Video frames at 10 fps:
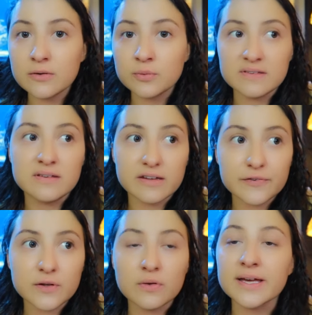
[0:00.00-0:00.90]
it was
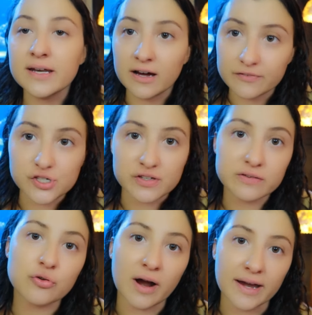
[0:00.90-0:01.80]
difficult enough
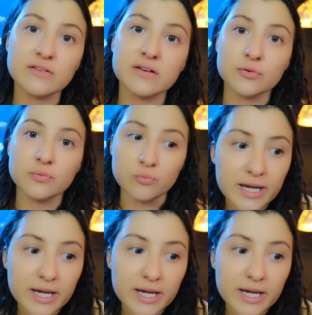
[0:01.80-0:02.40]
just trying to